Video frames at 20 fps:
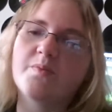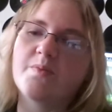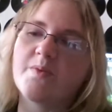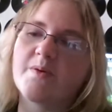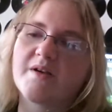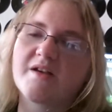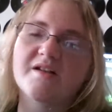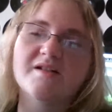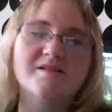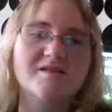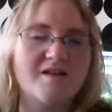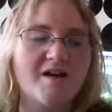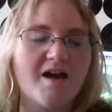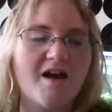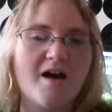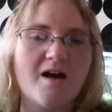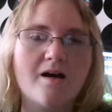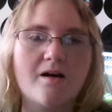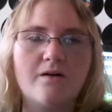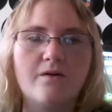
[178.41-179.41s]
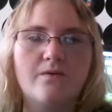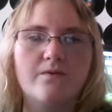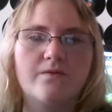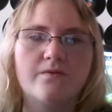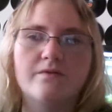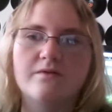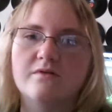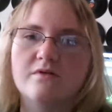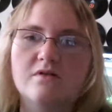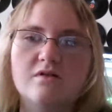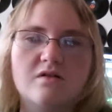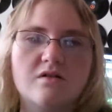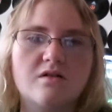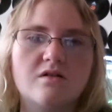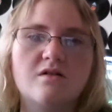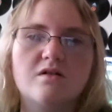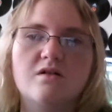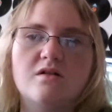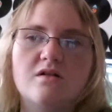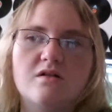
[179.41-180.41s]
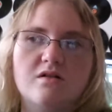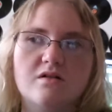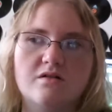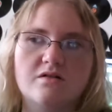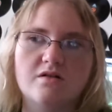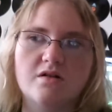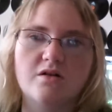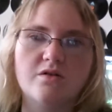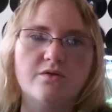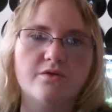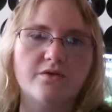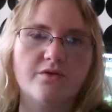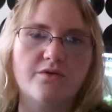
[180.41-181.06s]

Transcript: Because I have 2 or